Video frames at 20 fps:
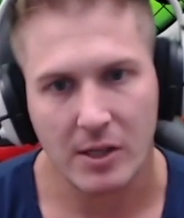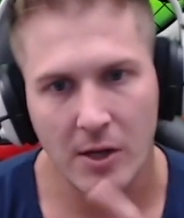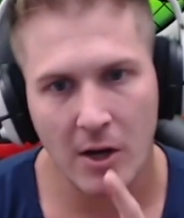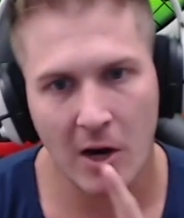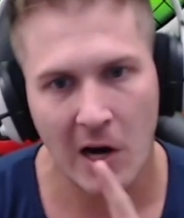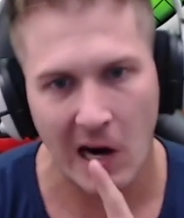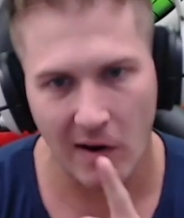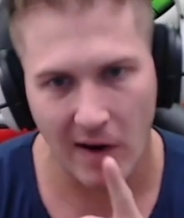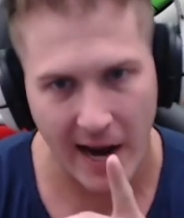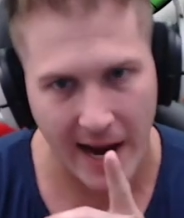
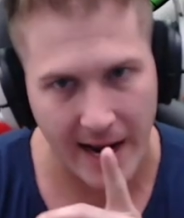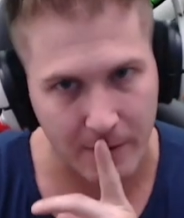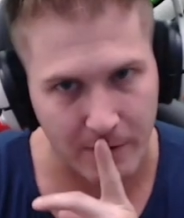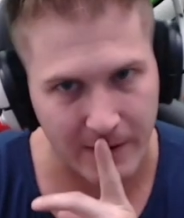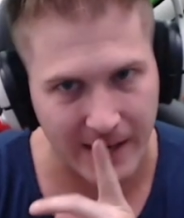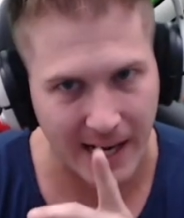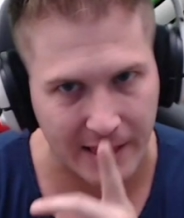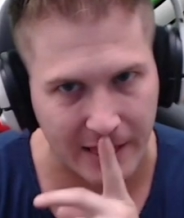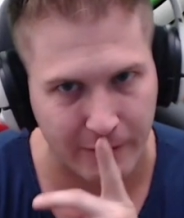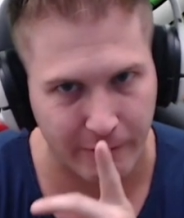Alright,
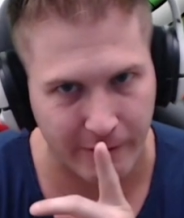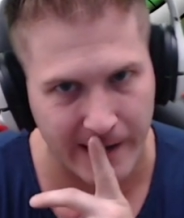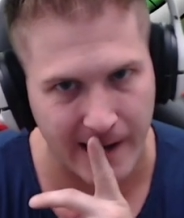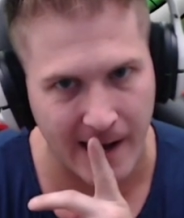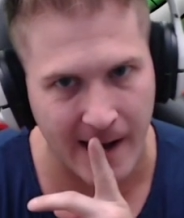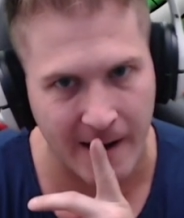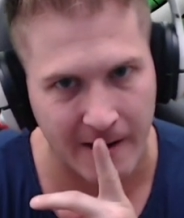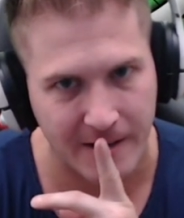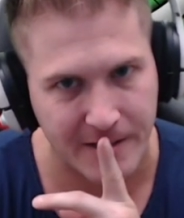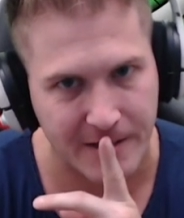we got
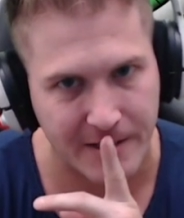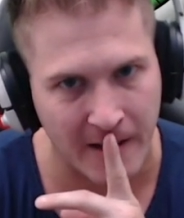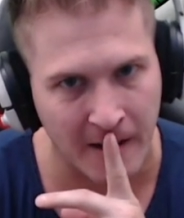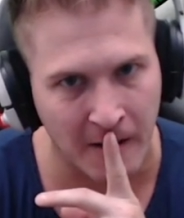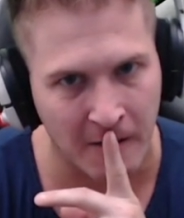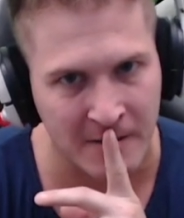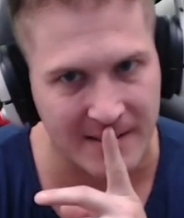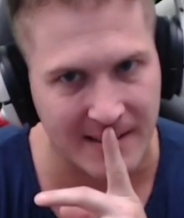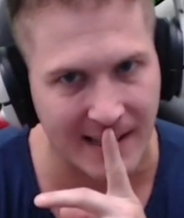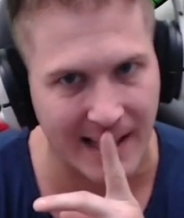300
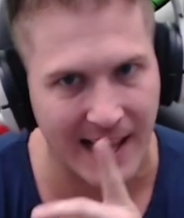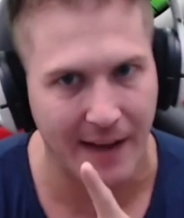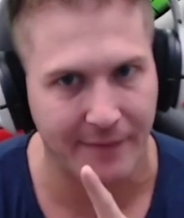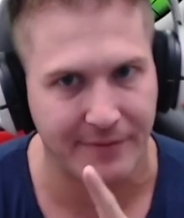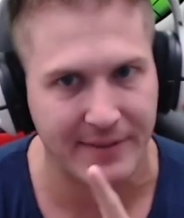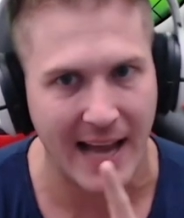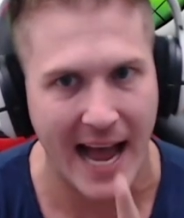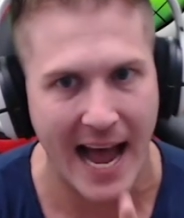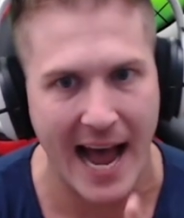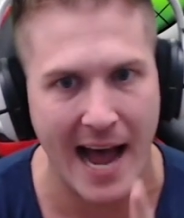stones
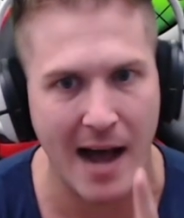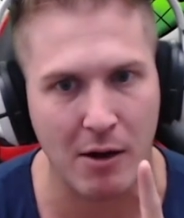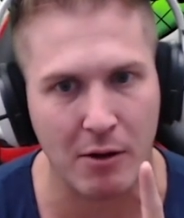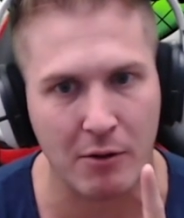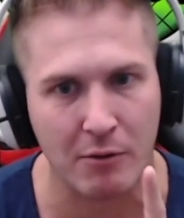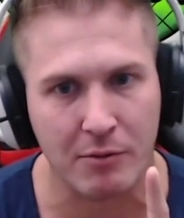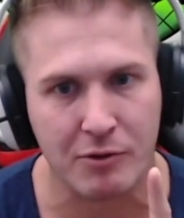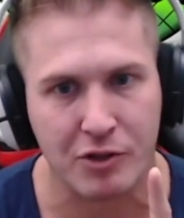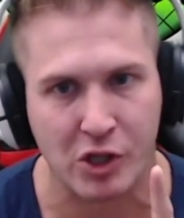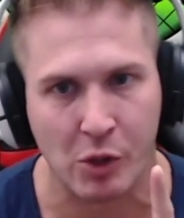left.
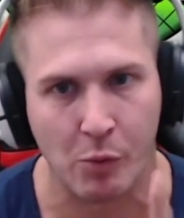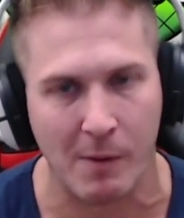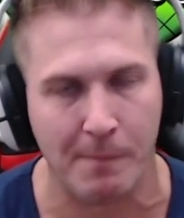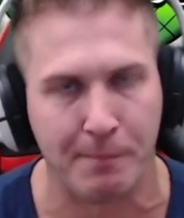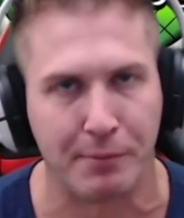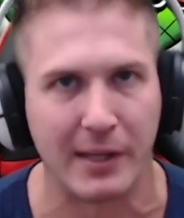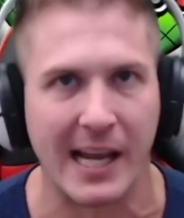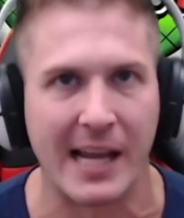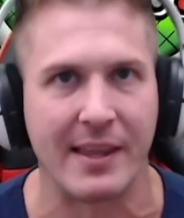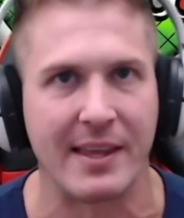How should we
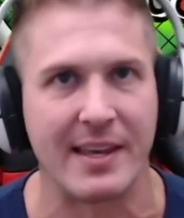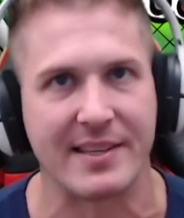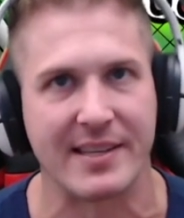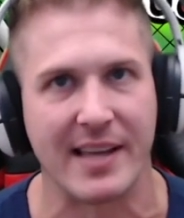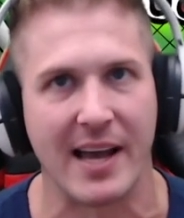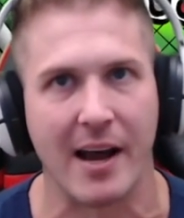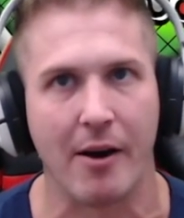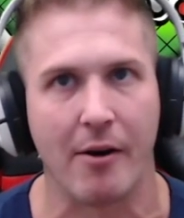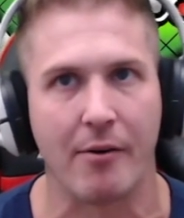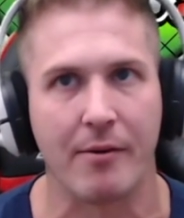play these
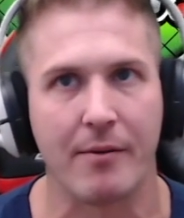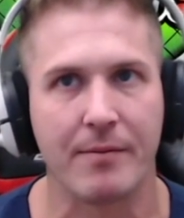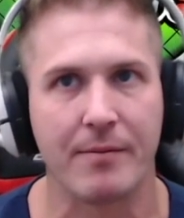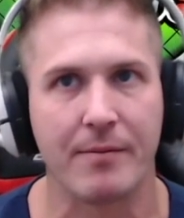out?